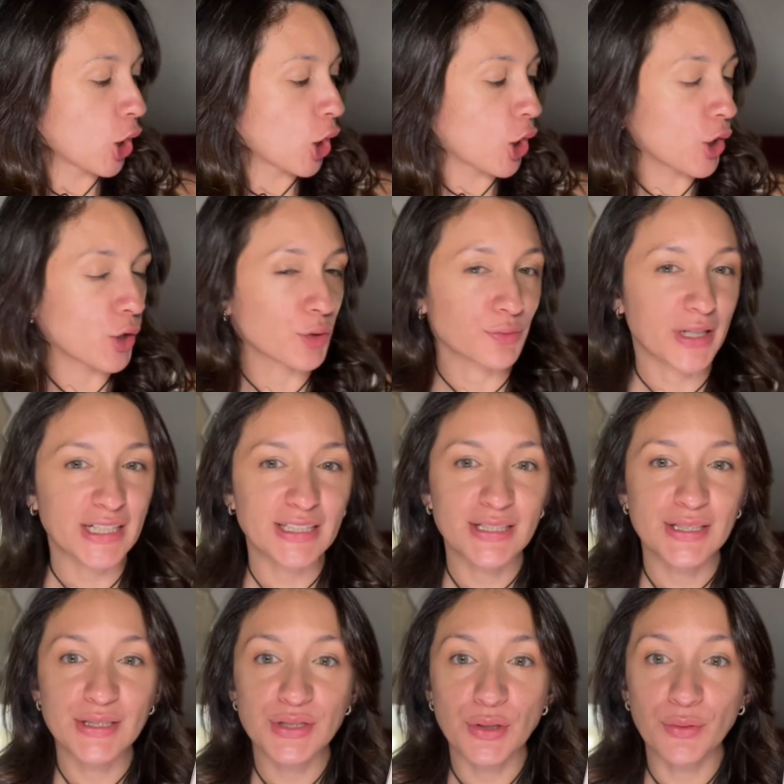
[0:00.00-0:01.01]
All right,
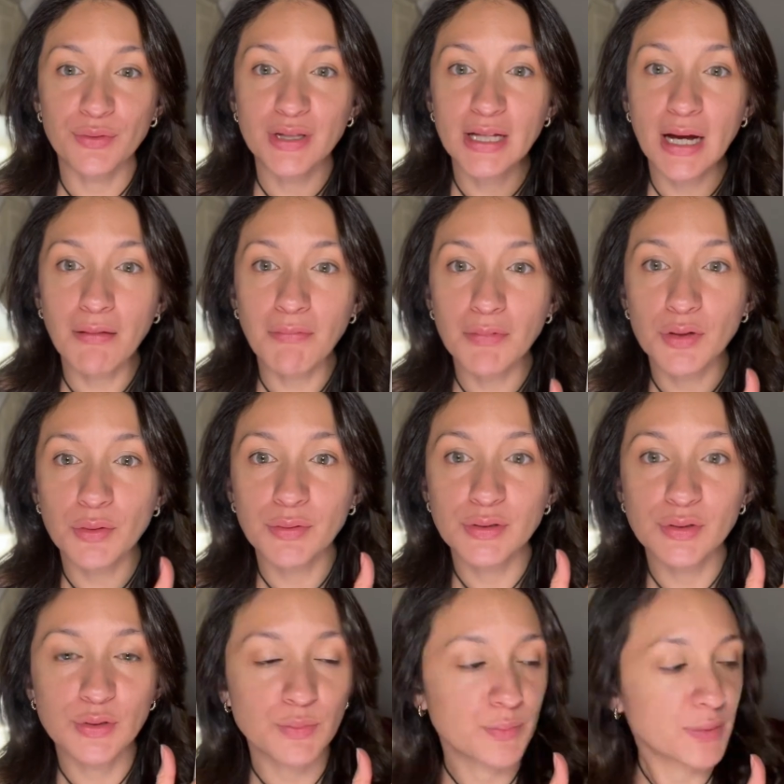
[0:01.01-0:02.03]
so now I'm going
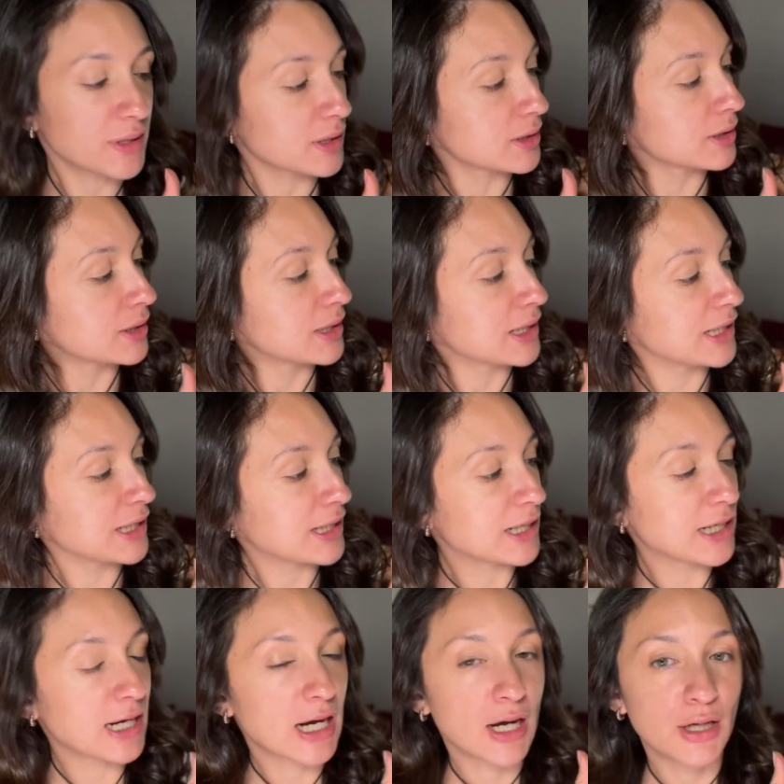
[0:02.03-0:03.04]
to pick
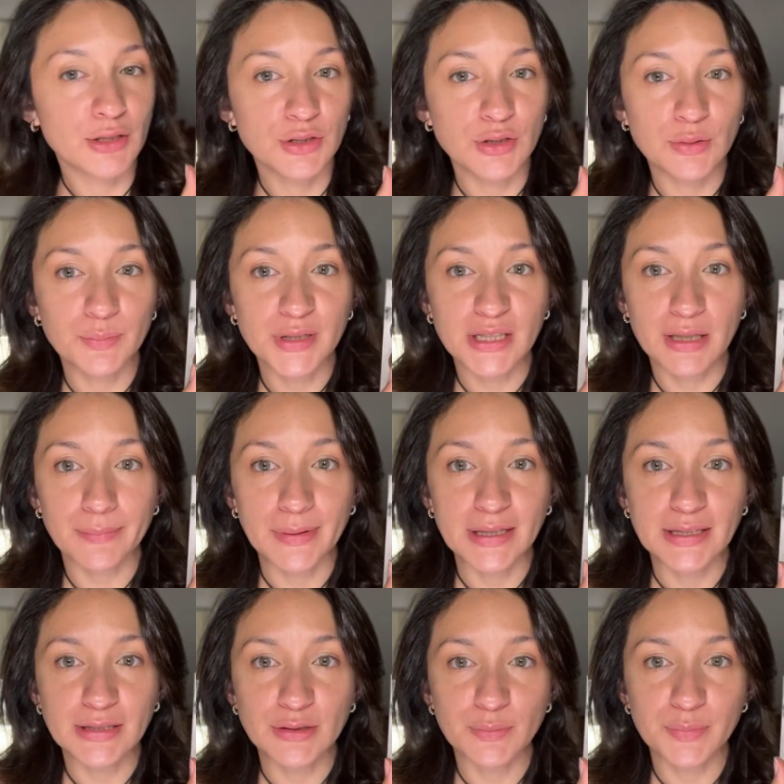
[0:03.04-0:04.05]
up a
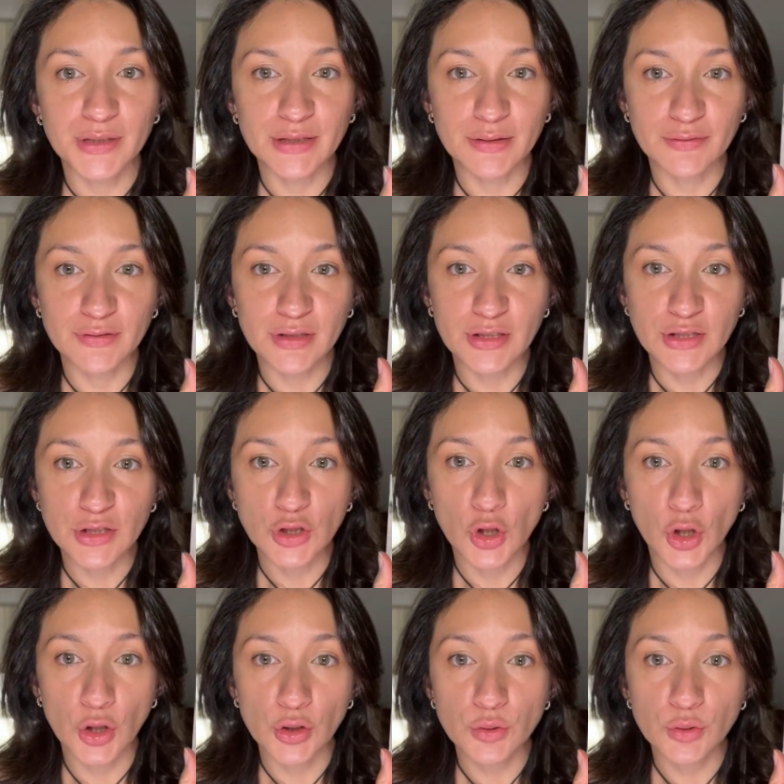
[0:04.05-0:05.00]
little bit of this color,